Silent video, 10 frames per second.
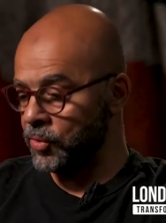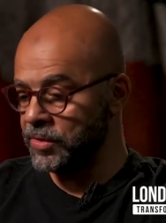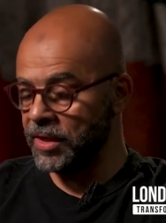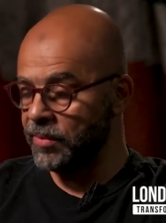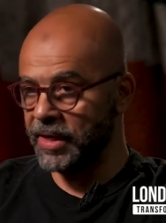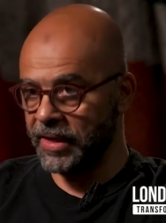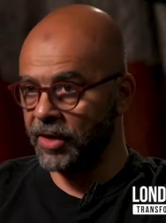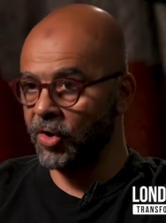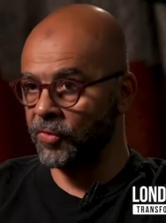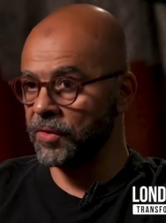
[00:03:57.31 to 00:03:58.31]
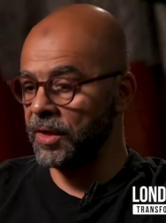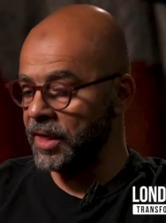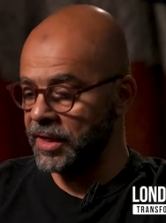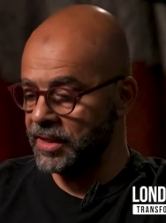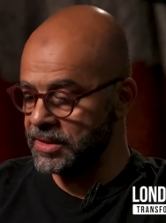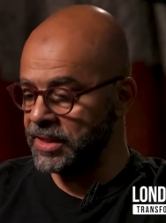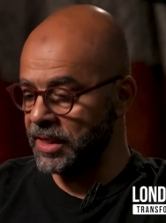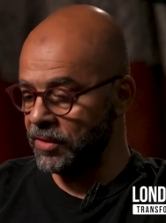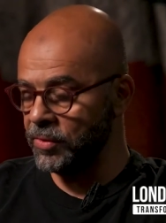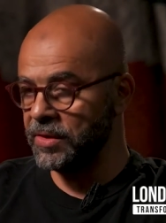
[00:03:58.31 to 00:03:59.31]
putting my neck on the line and
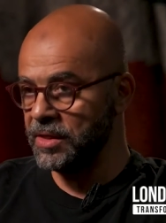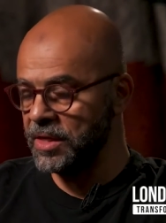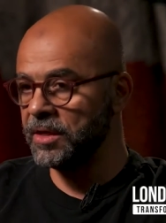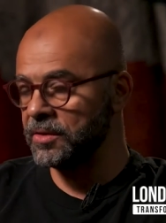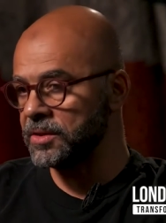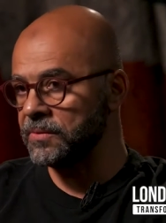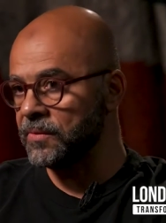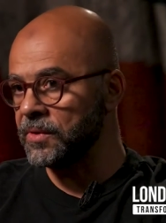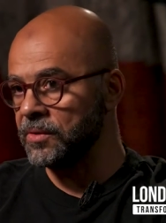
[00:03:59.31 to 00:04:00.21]
saying within years